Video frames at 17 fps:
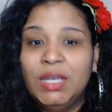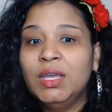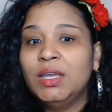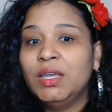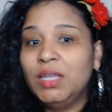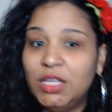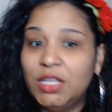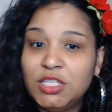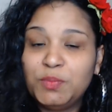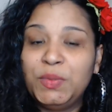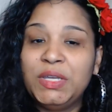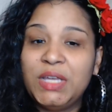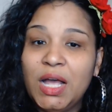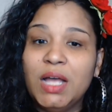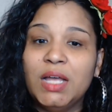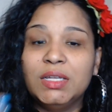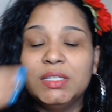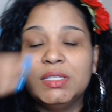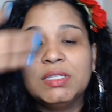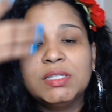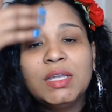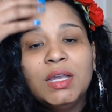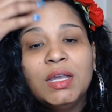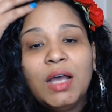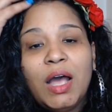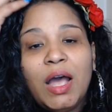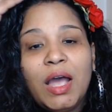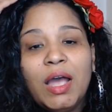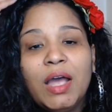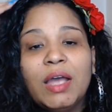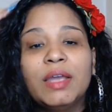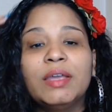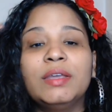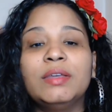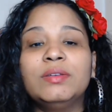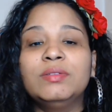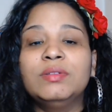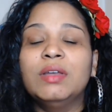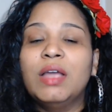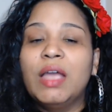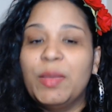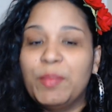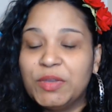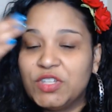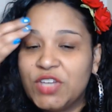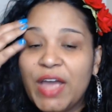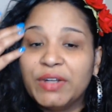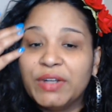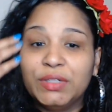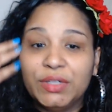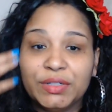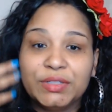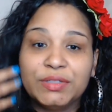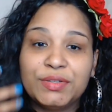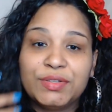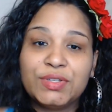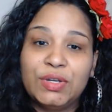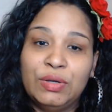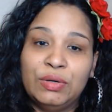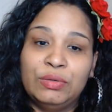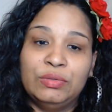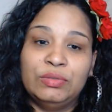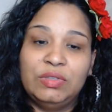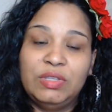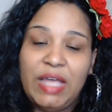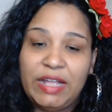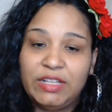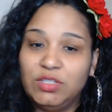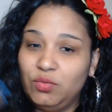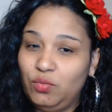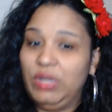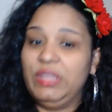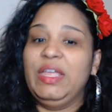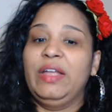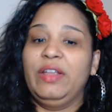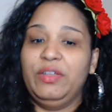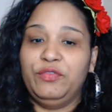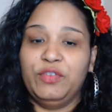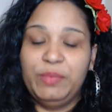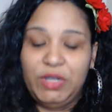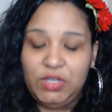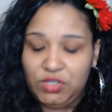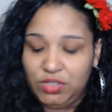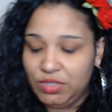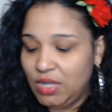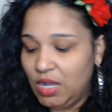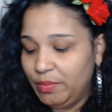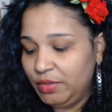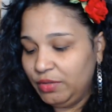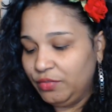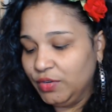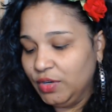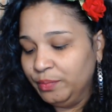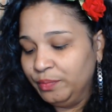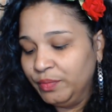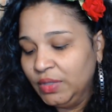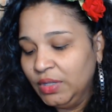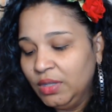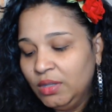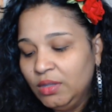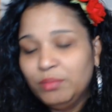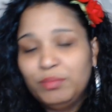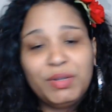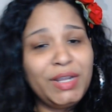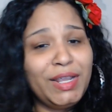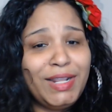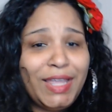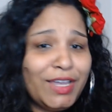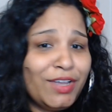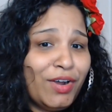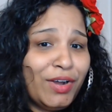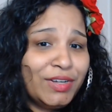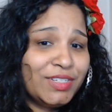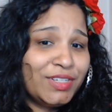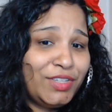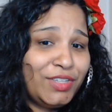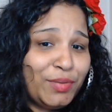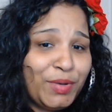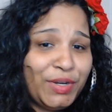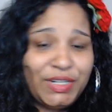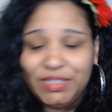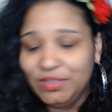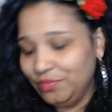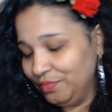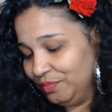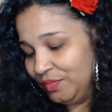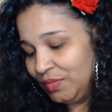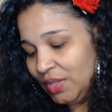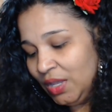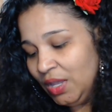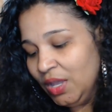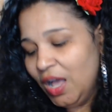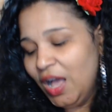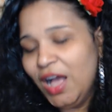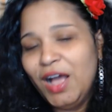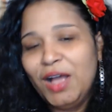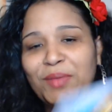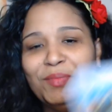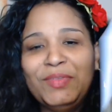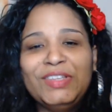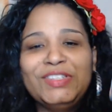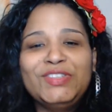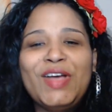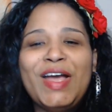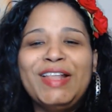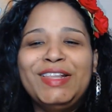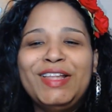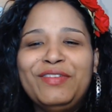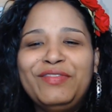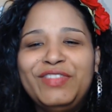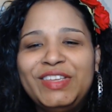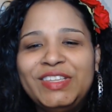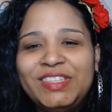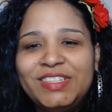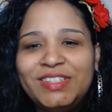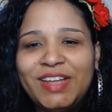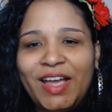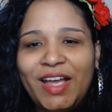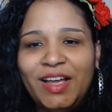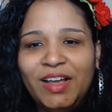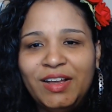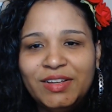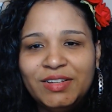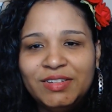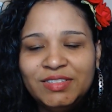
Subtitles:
It's because I am a channeler, so that's where that information is coming from. But I like cards because they're pretty. So I love this deck.